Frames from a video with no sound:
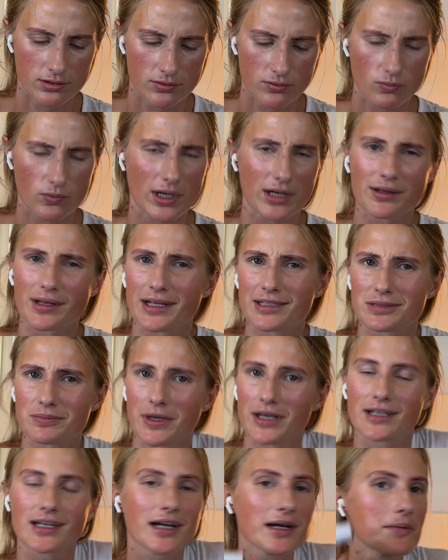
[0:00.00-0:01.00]
wear less
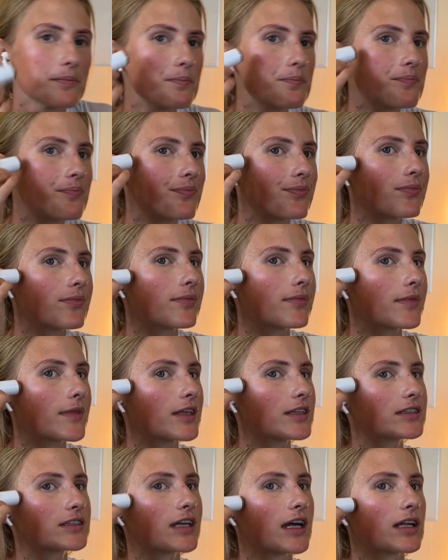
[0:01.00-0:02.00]
makeup.
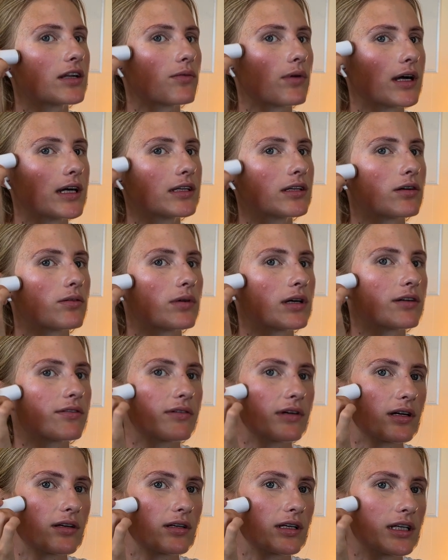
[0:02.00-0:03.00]
That's kind of why I don't wear
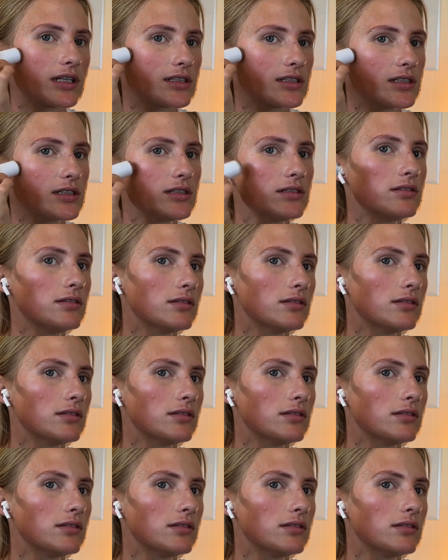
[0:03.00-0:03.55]
foundation.